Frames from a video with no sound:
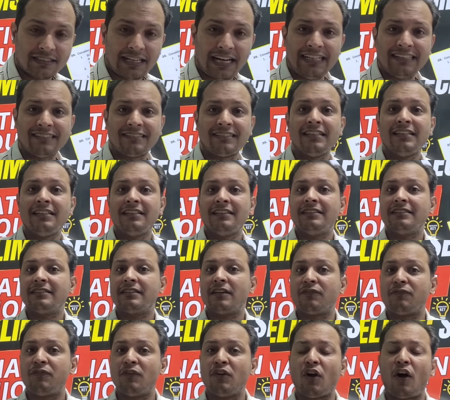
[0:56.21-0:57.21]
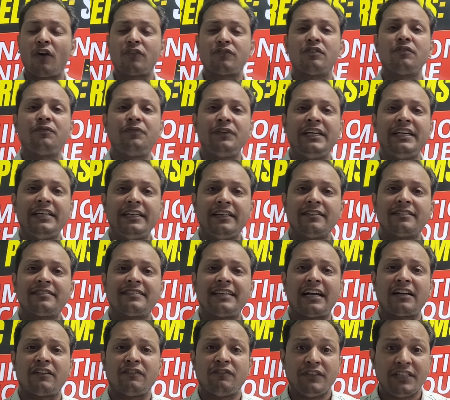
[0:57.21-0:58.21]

Guys, the philosophy is that